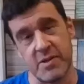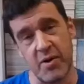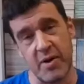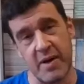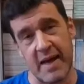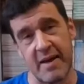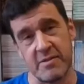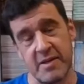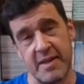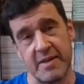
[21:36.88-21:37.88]
story, like
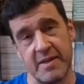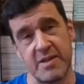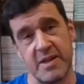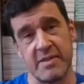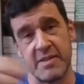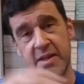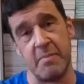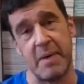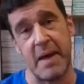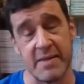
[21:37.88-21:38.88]
how to link jazz to
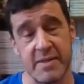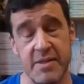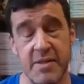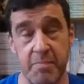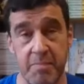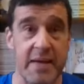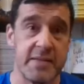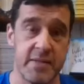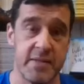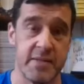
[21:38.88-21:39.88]
her past, to the
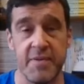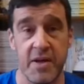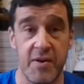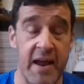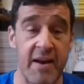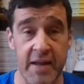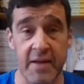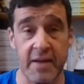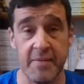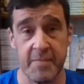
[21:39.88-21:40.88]
past of her
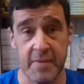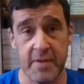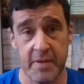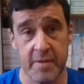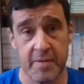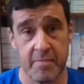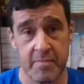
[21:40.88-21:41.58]
area. Yeah.